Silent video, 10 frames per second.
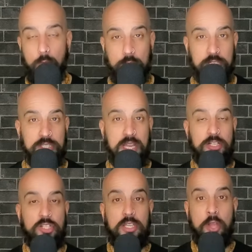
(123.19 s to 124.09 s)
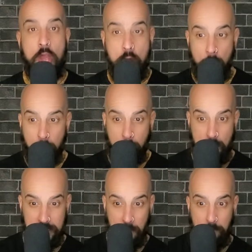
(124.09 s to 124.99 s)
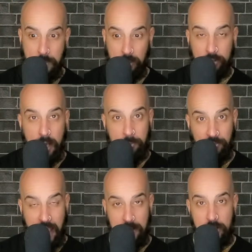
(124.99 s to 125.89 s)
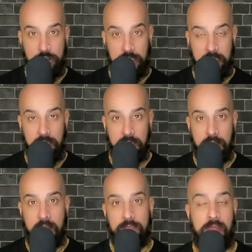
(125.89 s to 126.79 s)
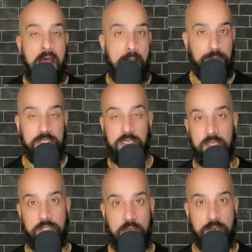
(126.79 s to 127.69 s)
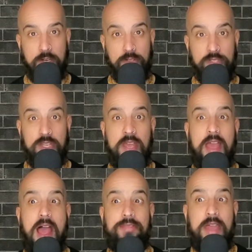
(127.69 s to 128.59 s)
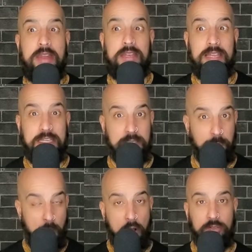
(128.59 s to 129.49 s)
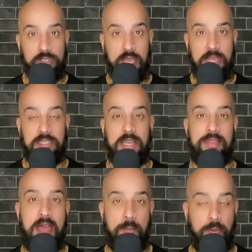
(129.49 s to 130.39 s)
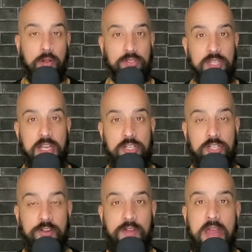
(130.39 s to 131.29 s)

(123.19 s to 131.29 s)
which essentially is a buildup of energy that happens in the genitals and then is pulsates, and that pulsation of